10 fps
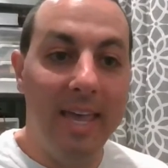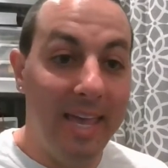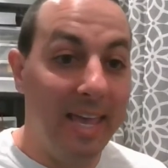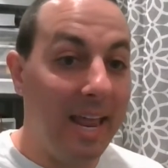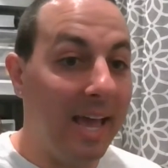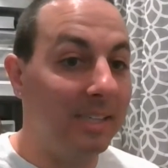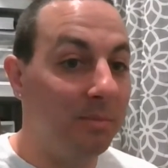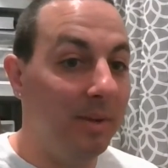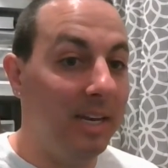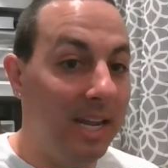it has
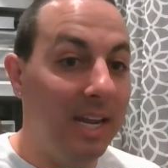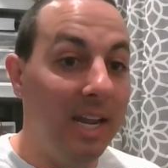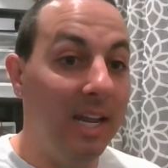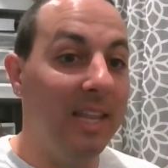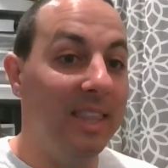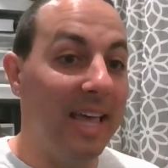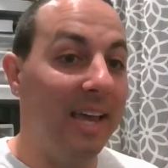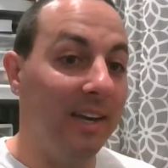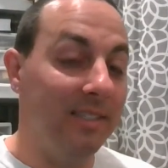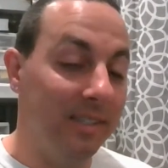been eating in
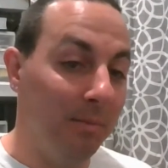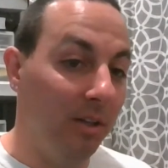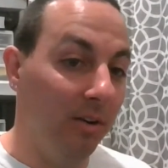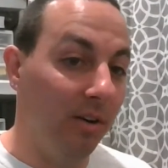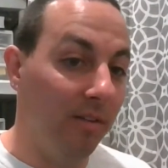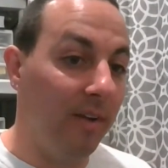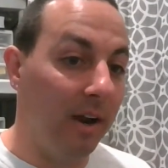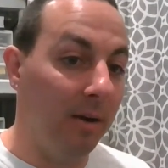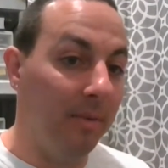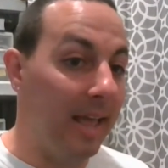that similar
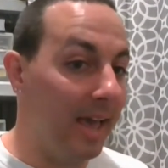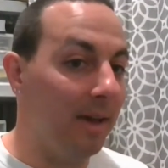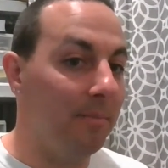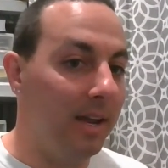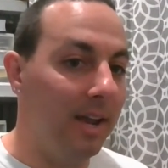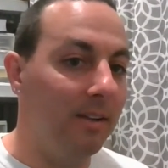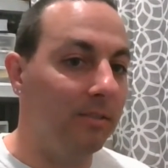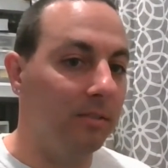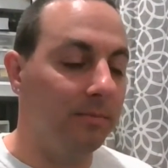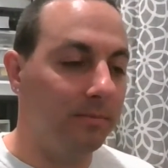environment at my
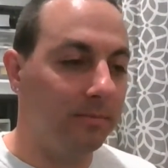house.